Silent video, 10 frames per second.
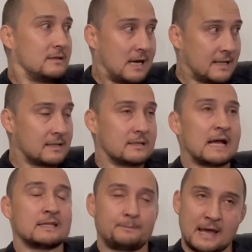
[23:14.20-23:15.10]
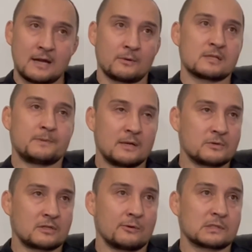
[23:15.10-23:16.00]
Yeah, yes. I did pancrase, but it
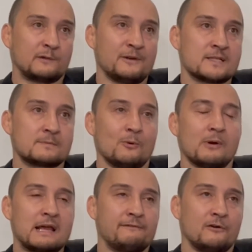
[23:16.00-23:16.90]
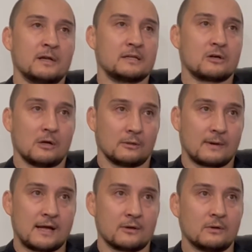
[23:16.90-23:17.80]
was close fist. But when I fought in
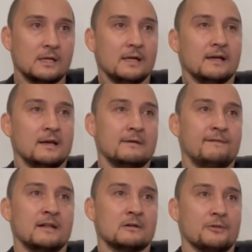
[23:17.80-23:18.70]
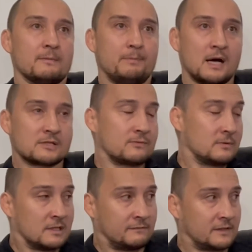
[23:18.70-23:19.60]
Colorado in an event called the Boss
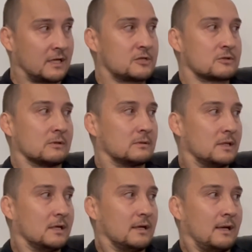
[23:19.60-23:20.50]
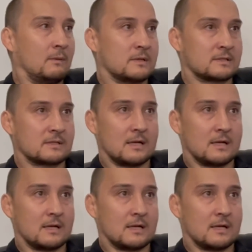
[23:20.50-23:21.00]
Rutan Invitational, it was